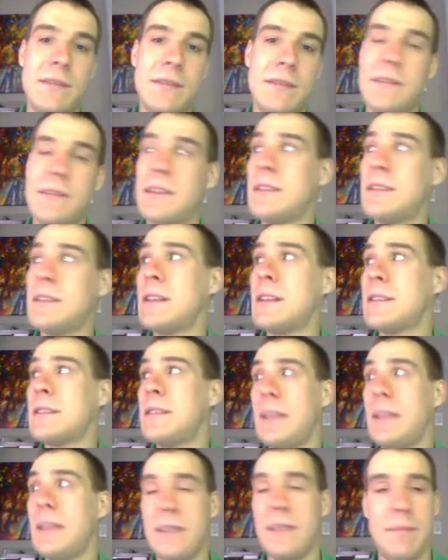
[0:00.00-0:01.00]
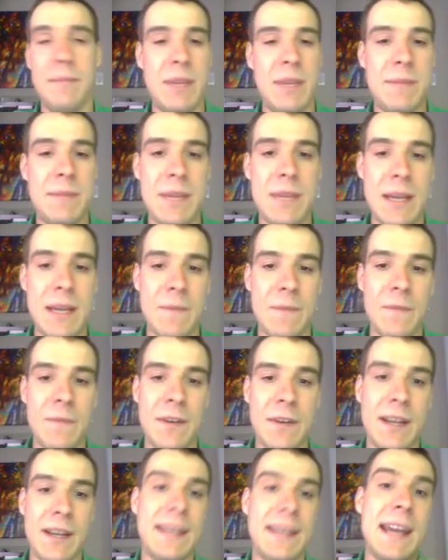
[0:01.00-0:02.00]
So that's a ppm
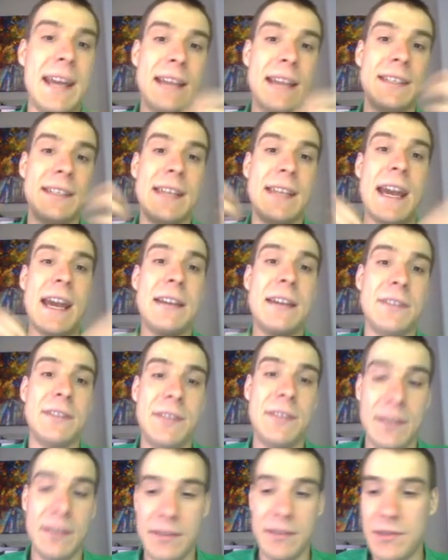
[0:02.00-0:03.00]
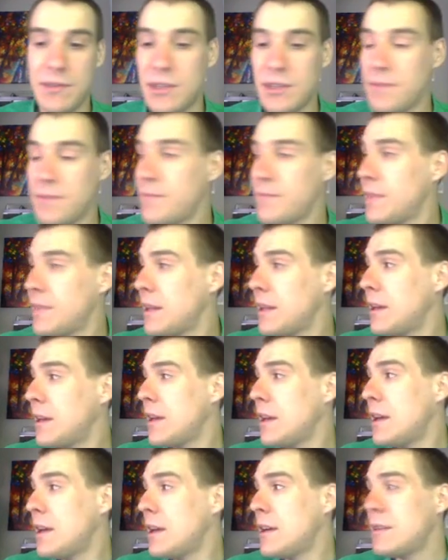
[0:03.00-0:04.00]
for a gas solution.
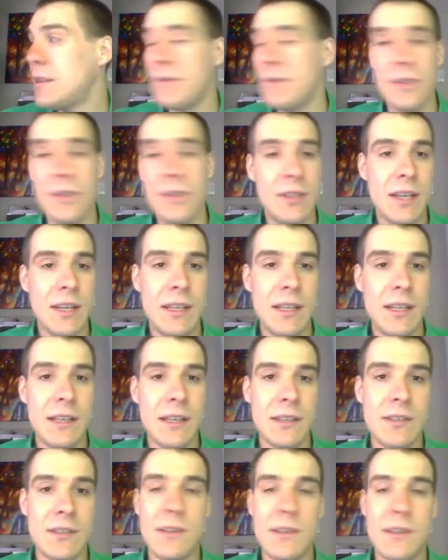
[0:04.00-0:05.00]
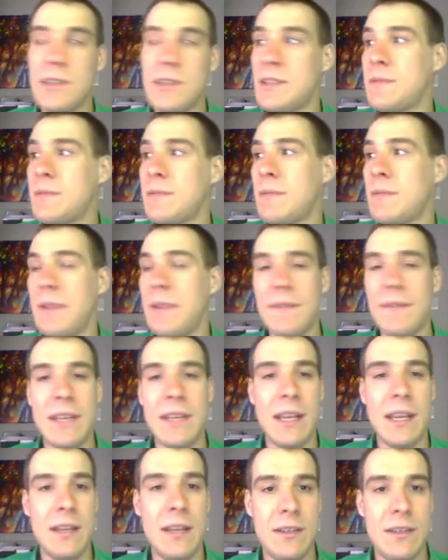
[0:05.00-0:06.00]
So those are tiny concentrations, but we have to
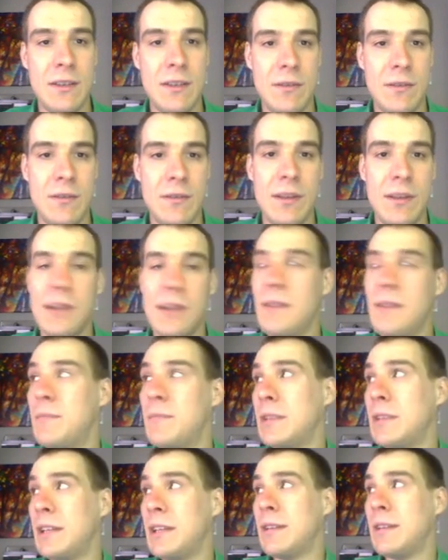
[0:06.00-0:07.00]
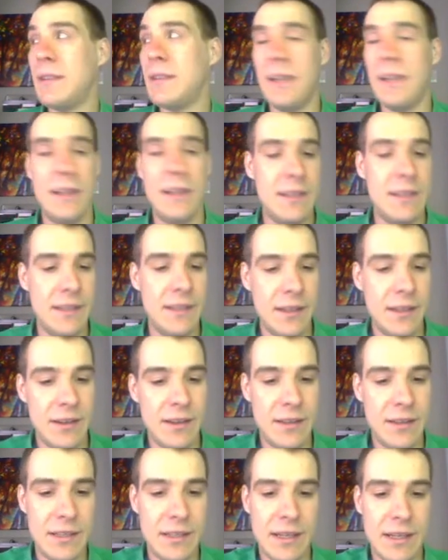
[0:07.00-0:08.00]
get into molarity. This is the
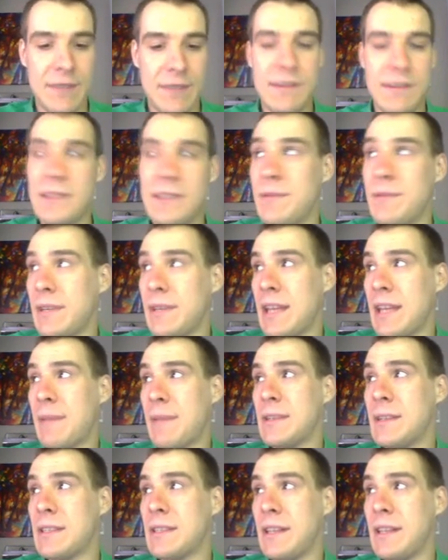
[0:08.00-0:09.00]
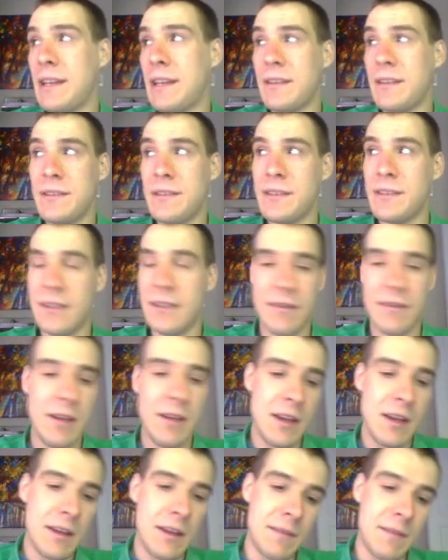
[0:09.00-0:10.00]
good stuff. This is what chemists like. So
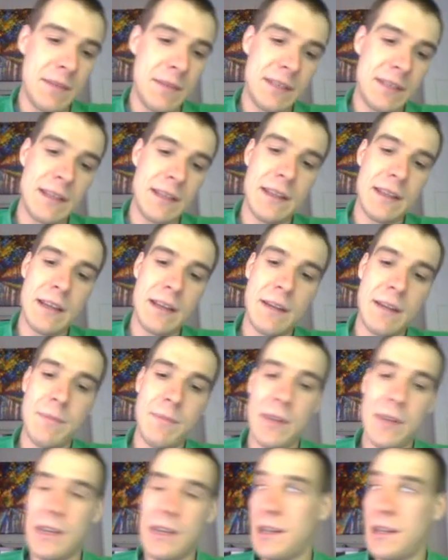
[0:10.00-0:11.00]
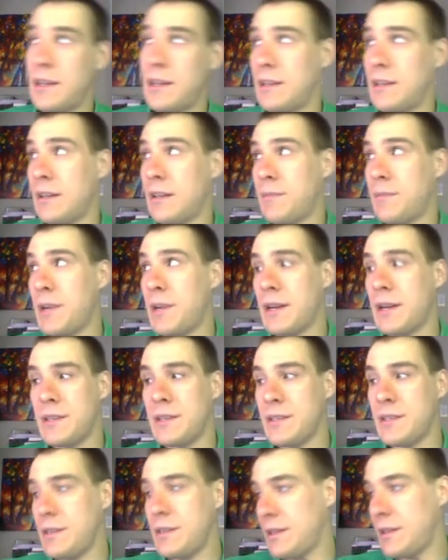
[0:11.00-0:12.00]
I'm going to set that up. I'll
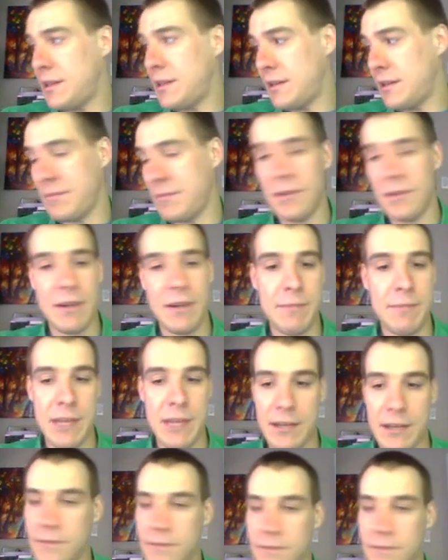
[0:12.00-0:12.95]
pause, and I'll be right back.